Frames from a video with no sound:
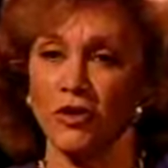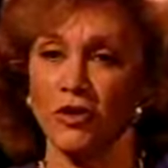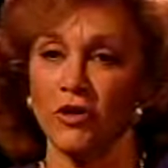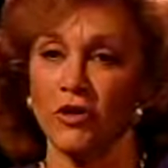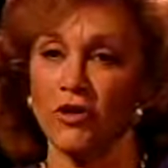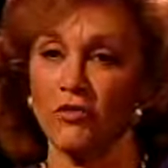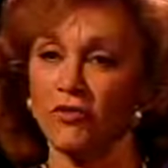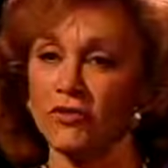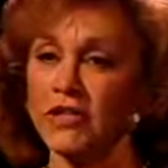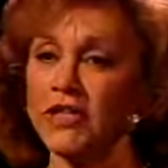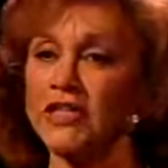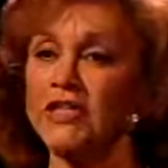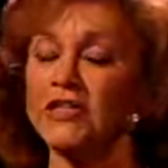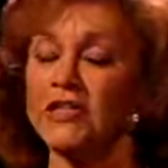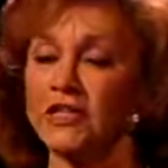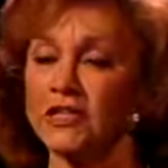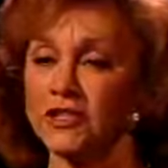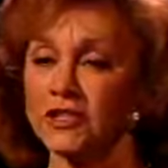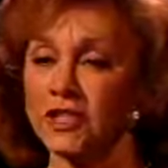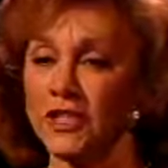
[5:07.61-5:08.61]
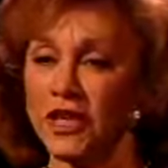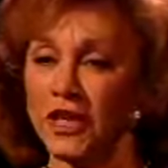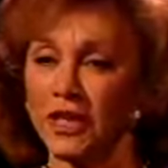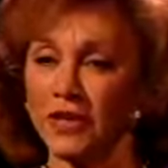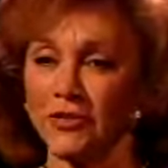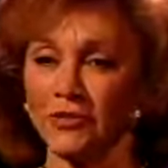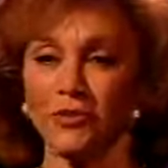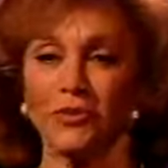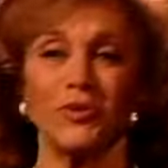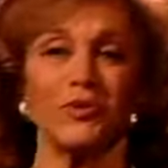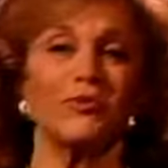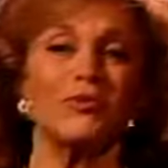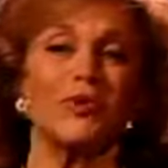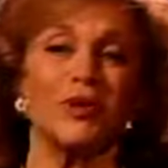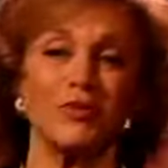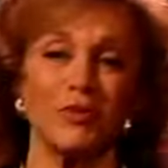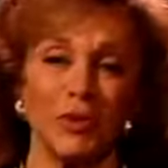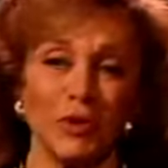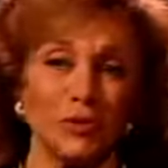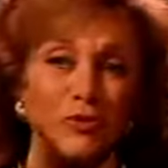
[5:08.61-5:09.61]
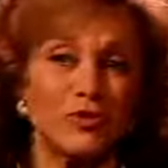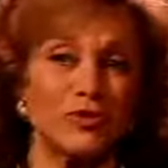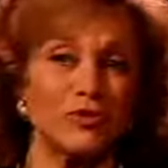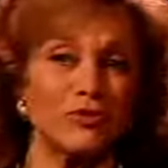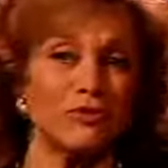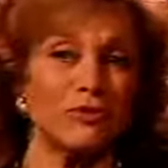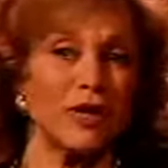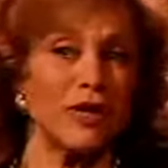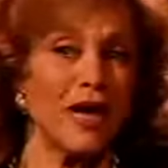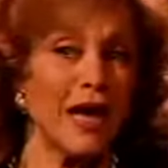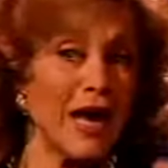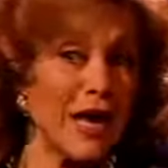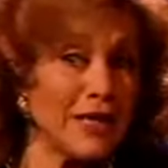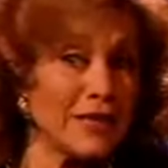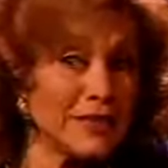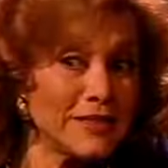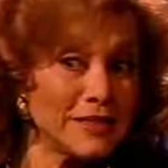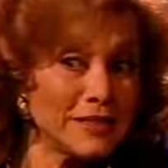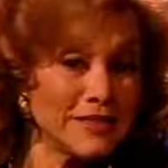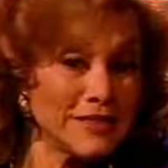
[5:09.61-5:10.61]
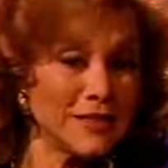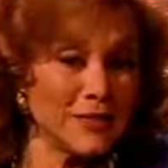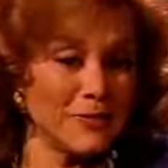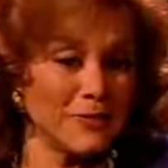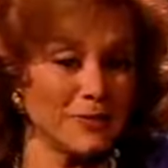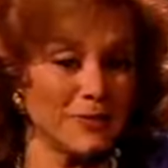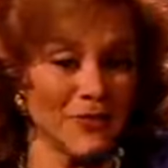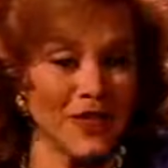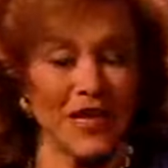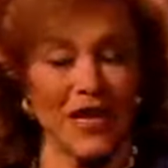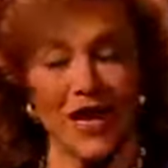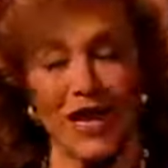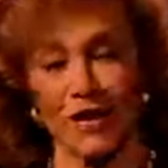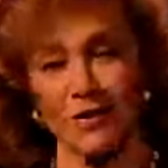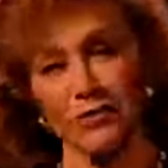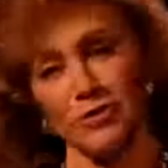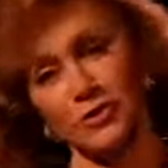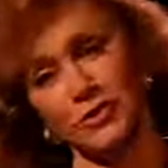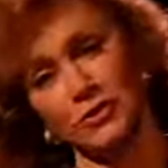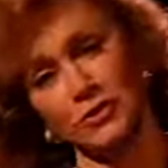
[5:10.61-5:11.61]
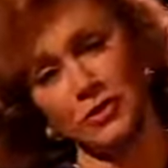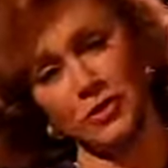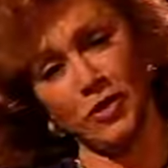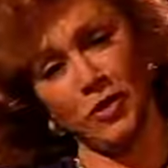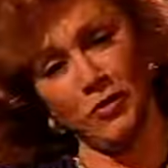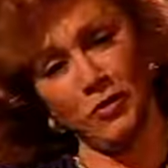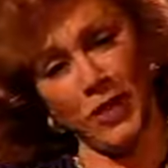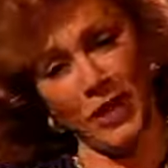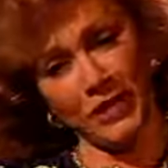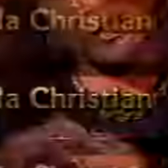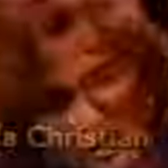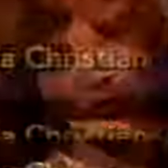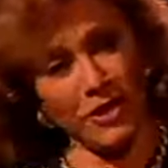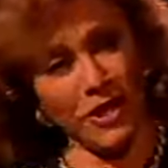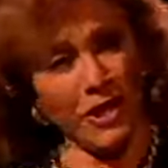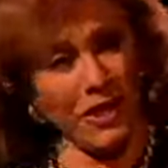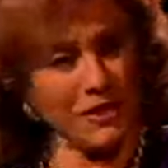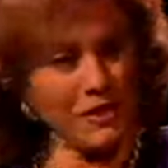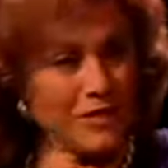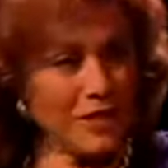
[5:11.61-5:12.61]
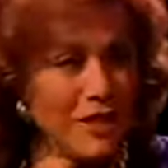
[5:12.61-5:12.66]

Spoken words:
of Lily Daché when we used to wear hats. I wish we'd go back to hats.